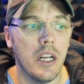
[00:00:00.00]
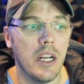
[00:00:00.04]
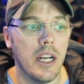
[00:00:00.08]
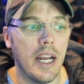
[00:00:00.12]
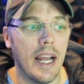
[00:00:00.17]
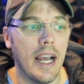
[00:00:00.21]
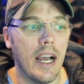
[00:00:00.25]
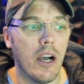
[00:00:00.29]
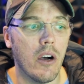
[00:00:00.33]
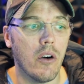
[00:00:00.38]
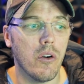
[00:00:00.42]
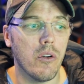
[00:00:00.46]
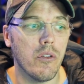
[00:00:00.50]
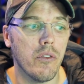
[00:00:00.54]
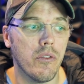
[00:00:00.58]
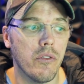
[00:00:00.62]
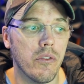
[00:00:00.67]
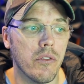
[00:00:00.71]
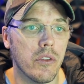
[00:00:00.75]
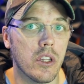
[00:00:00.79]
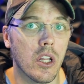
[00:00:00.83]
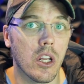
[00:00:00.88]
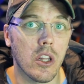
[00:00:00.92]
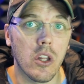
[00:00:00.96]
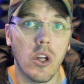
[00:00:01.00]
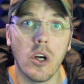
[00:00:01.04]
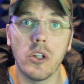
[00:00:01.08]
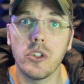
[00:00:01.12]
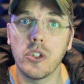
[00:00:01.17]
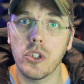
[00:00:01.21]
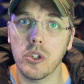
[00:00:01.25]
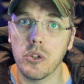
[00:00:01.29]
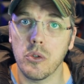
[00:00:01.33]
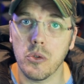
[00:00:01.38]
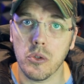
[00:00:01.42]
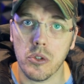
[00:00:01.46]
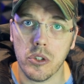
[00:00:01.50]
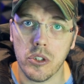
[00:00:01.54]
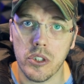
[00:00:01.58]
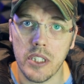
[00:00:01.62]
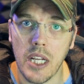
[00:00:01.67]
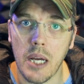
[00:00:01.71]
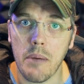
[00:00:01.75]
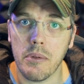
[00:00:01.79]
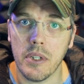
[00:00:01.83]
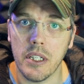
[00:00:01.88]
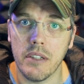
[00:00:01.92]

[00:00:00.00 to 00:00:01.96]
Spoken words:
Now, the logical step,